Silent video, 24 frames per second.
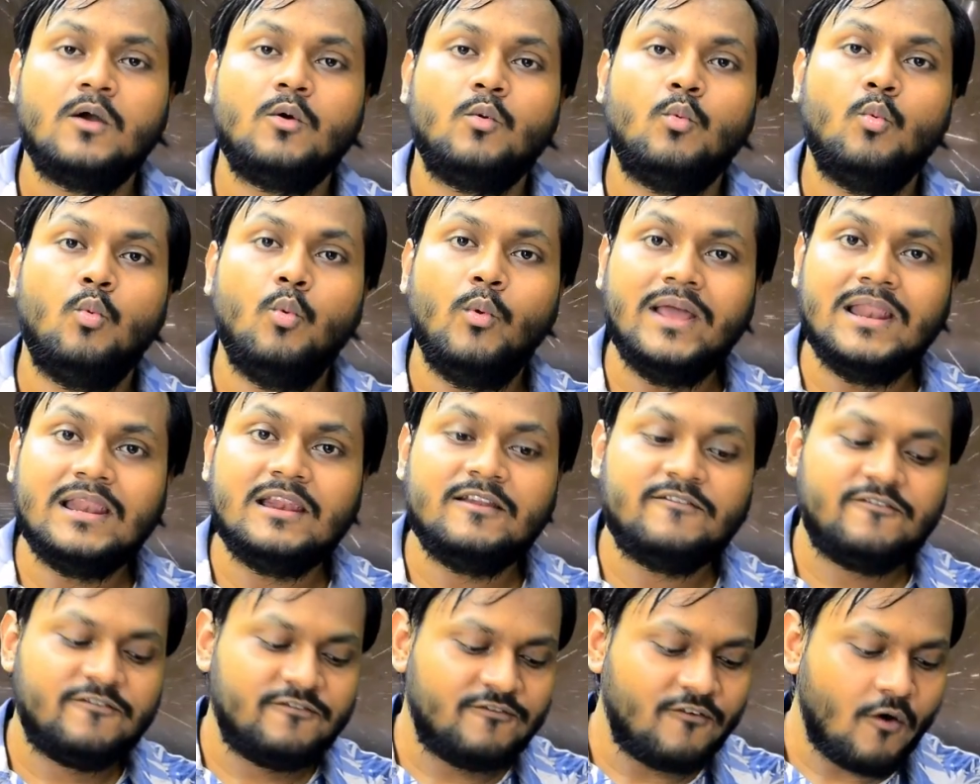
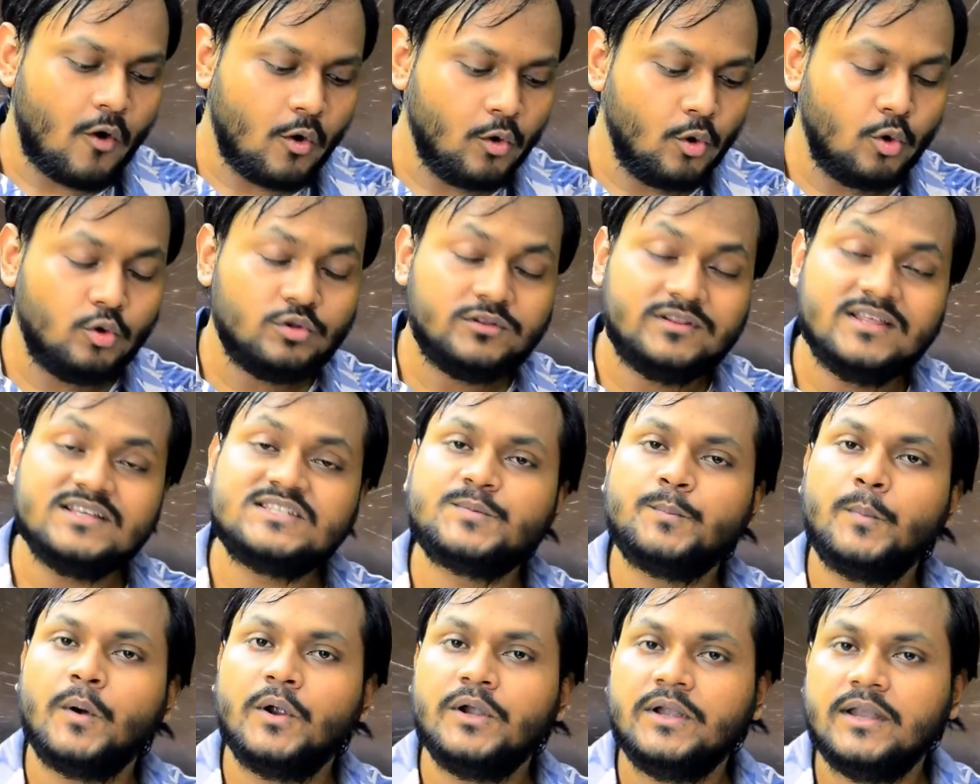will follow
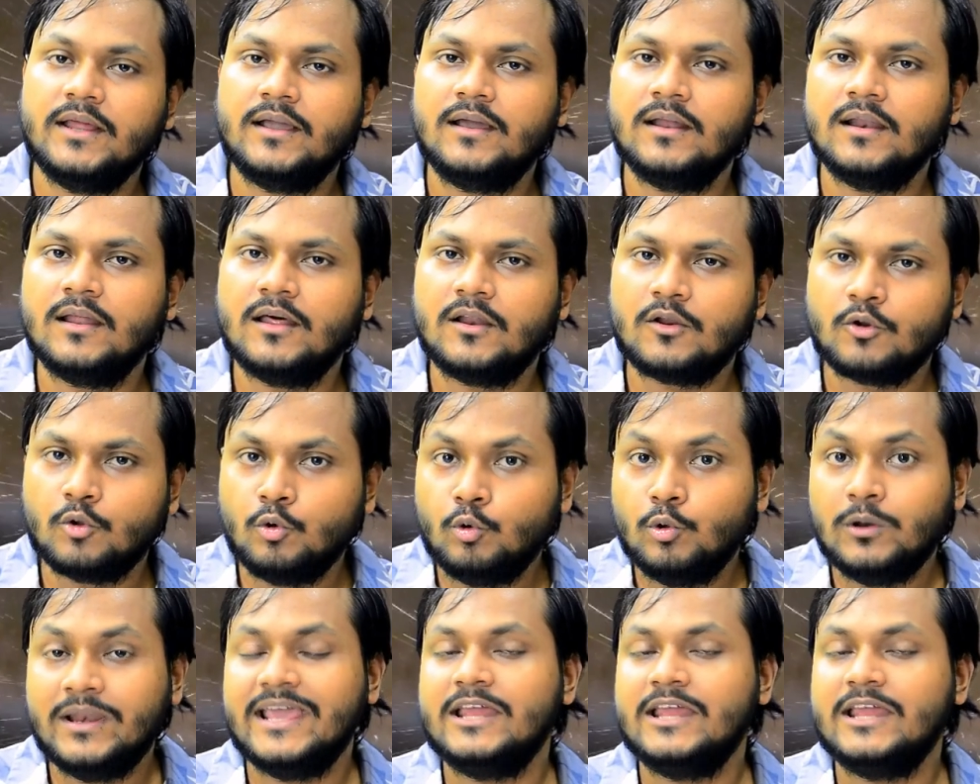this particular rule,